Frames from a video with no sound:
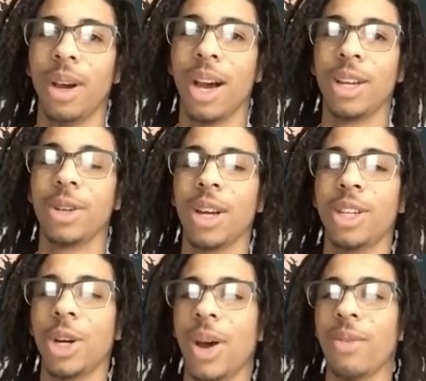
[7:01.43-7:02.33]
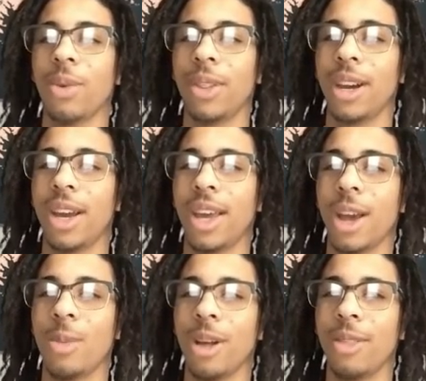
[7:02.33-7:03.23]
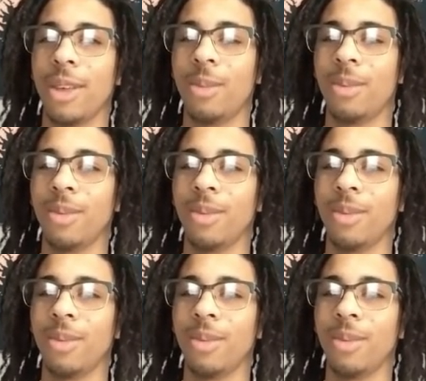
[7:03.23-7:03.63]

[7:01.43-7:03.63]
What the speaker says: try to show everyone that I care about them.